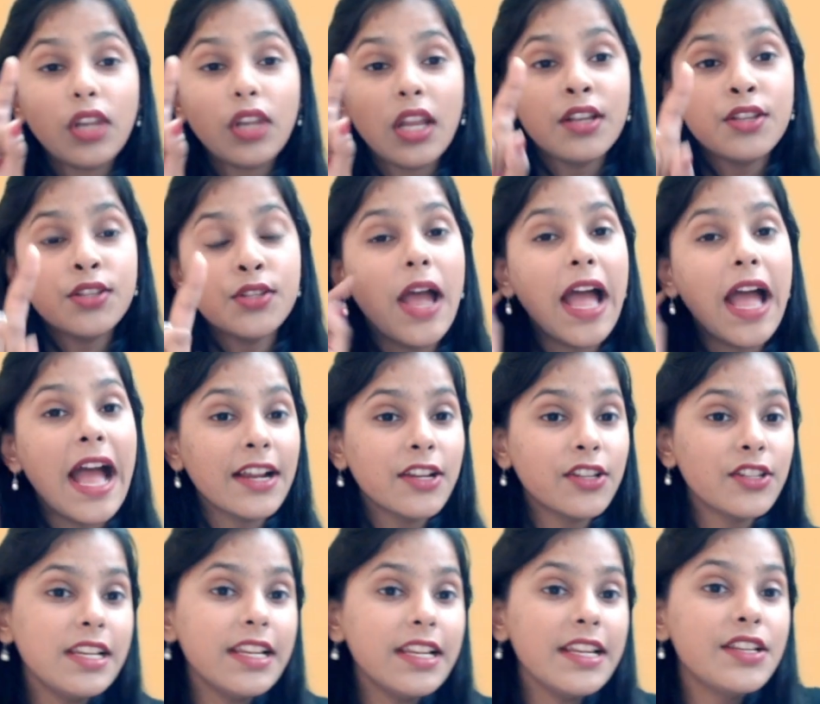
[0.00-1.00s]
so
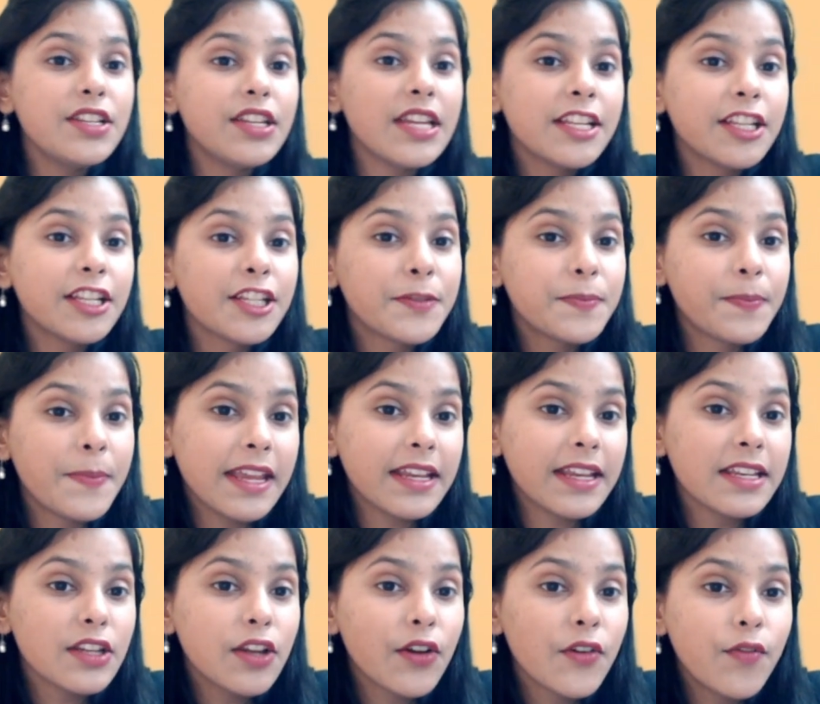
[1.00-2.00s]
actually Jane
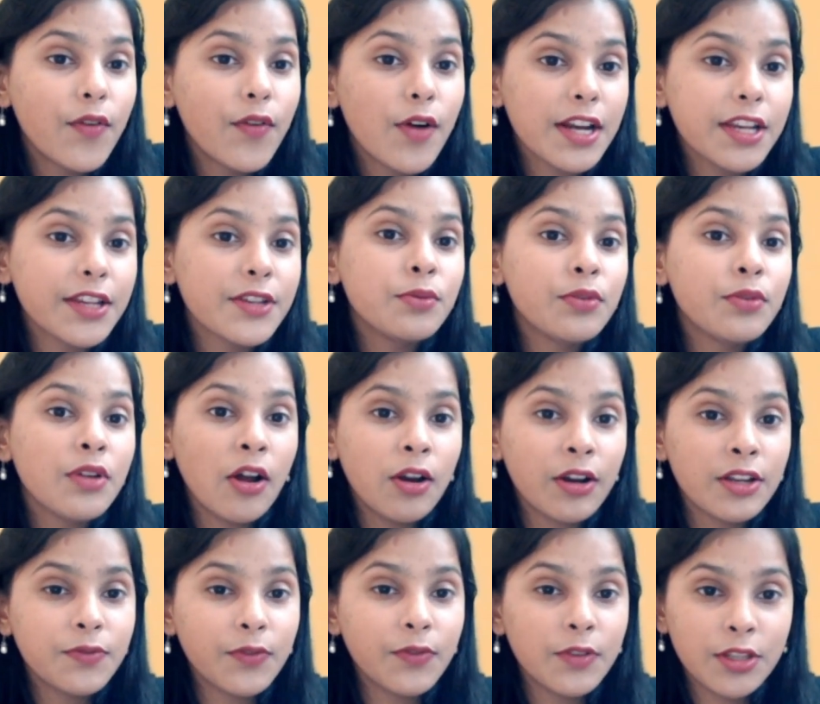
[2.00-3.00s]
spent
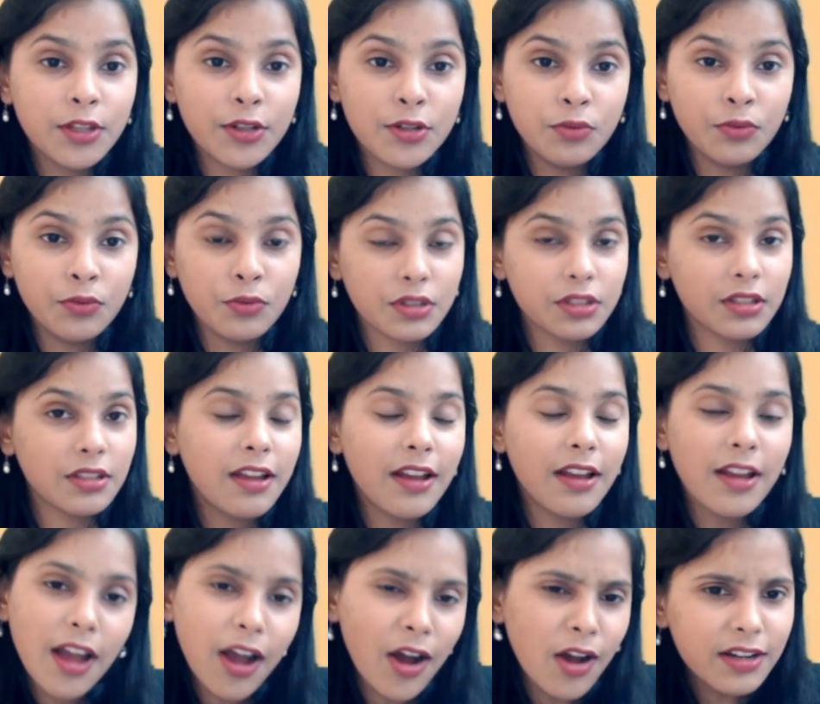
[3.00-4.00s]
$42 for the shoes.
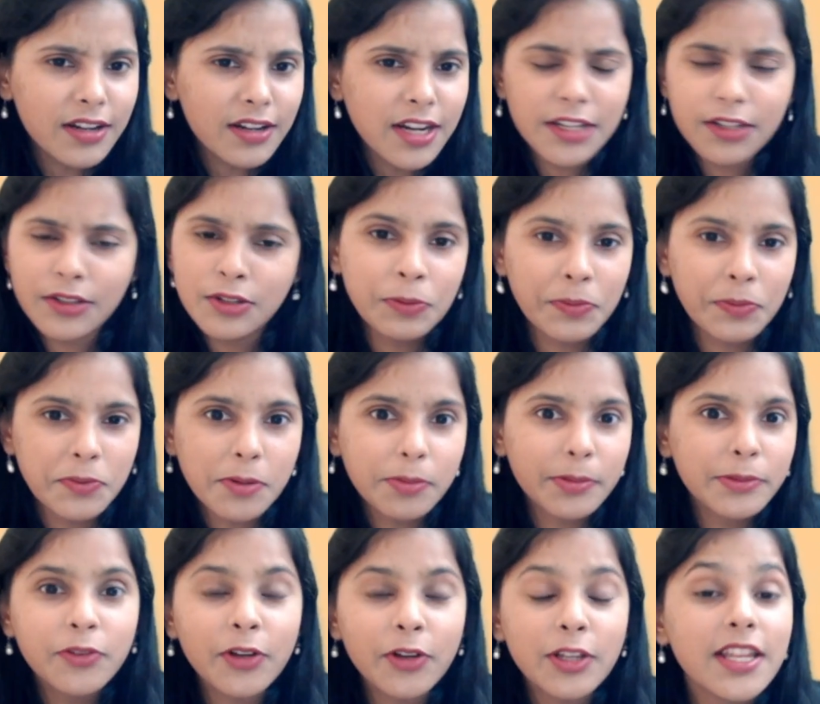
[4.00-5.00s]
Alright, no
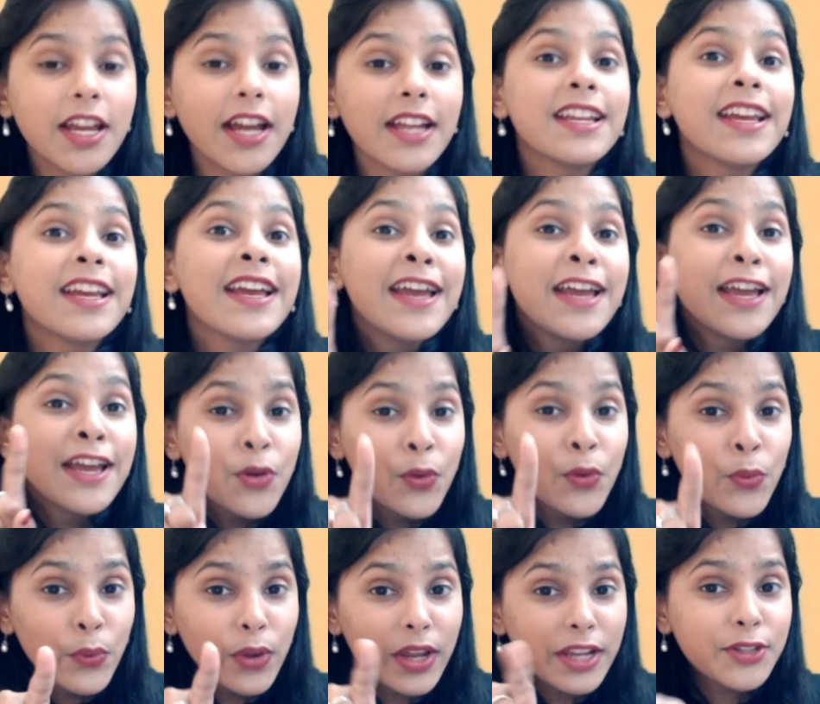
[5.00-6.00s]
problem for that.
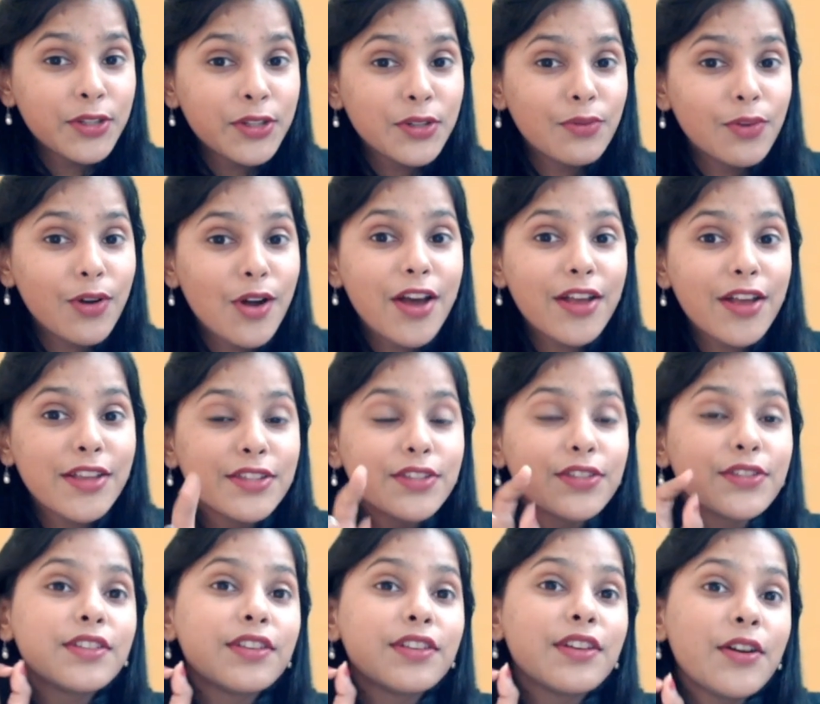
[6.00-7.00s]
Which
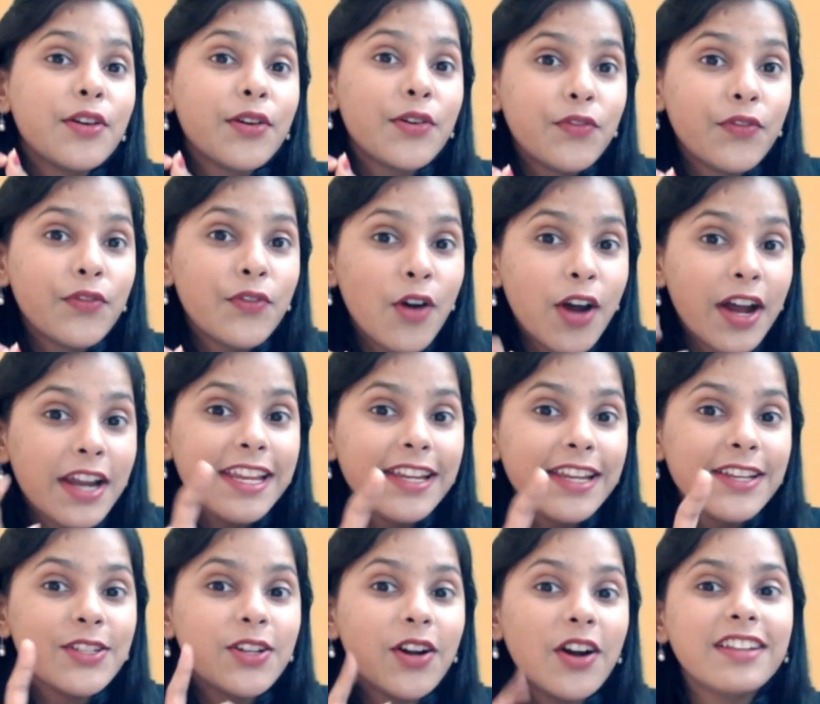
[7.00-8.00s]
was
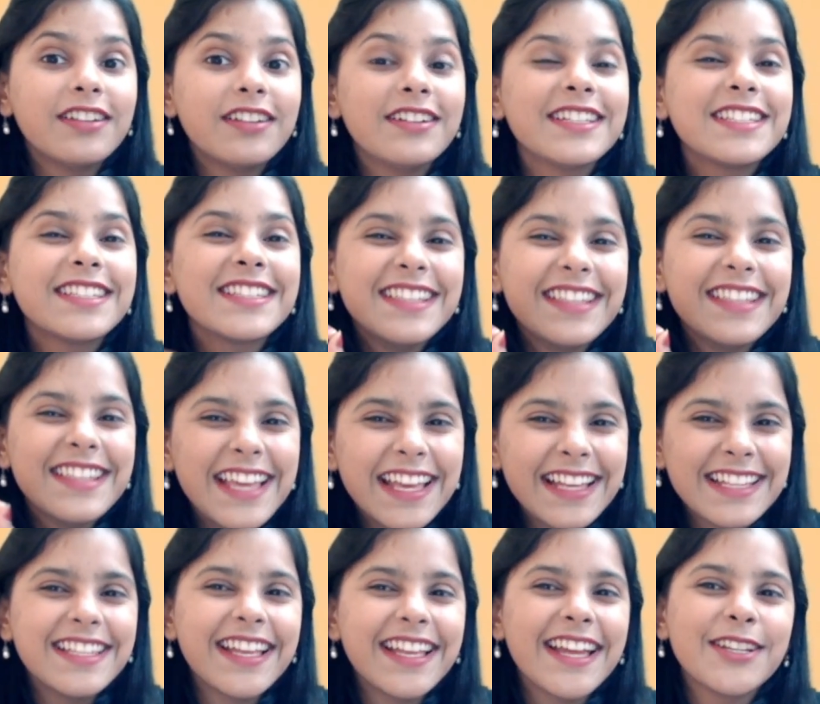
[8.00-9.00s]
$14
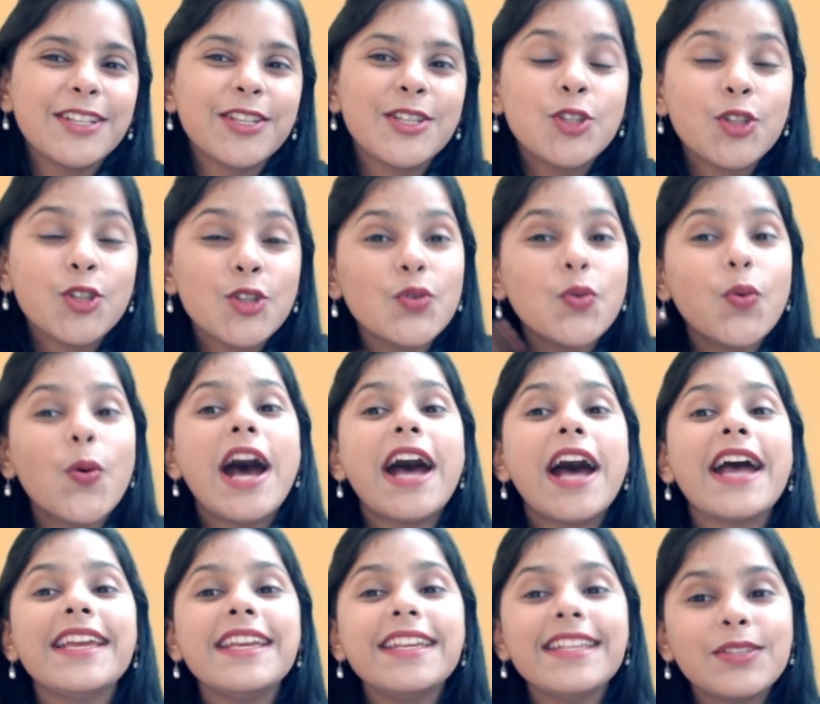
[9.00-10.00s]
less than
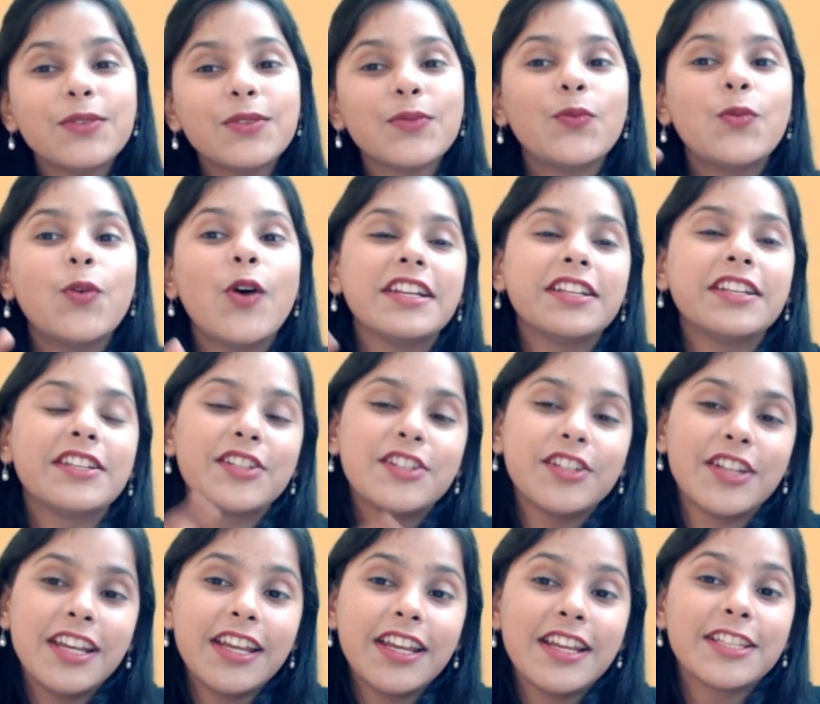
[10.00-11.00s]
twice what
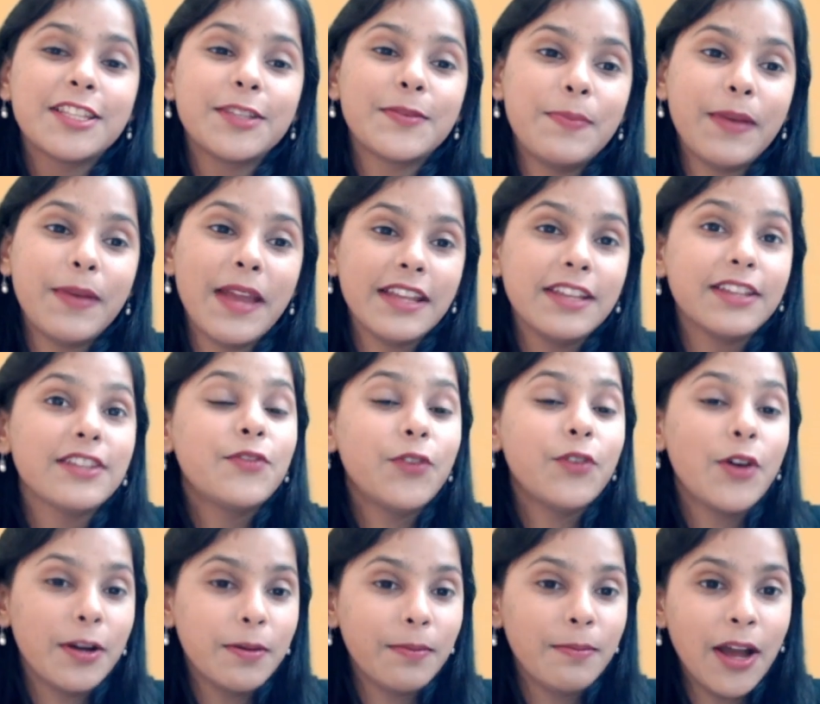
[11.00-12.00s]
she spent
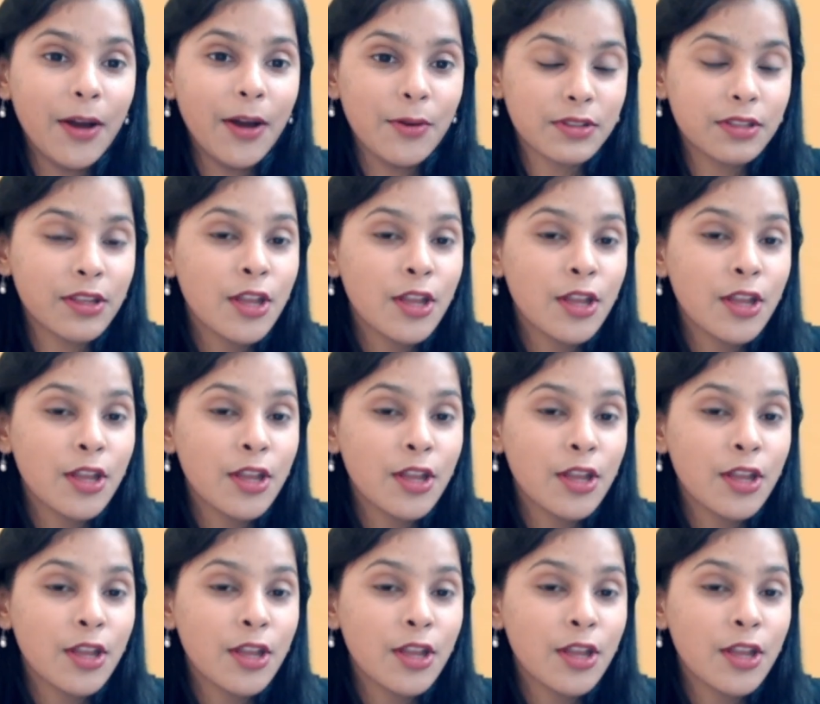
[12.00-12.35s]
for a blouse.